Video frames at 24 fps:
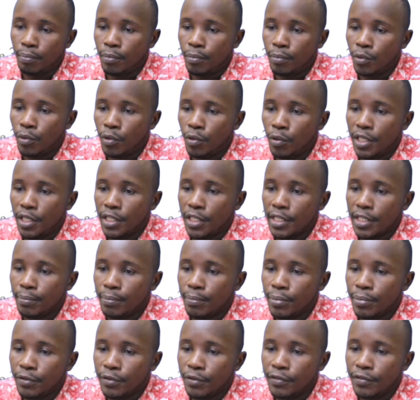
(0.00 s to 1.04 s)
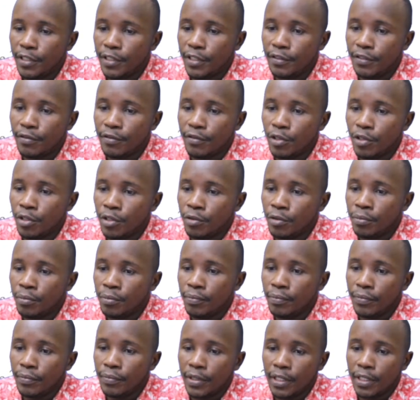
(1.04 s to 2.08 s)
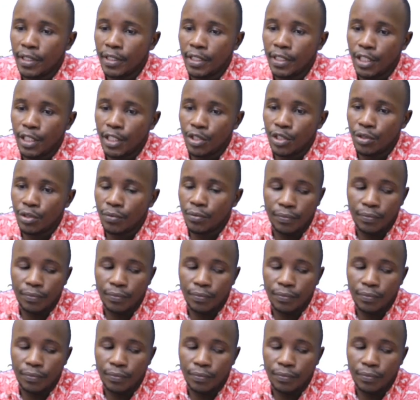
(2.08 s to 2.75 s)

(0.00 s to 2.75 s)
What is a profit volume ratio?